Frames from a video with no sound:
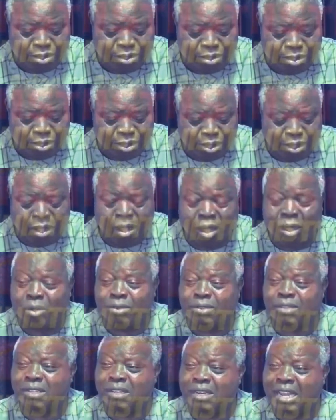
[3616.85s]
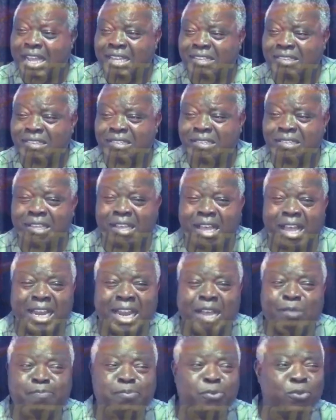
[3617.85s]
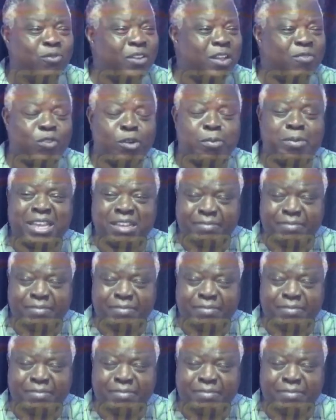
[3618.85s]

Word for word: until there is an approval from heaven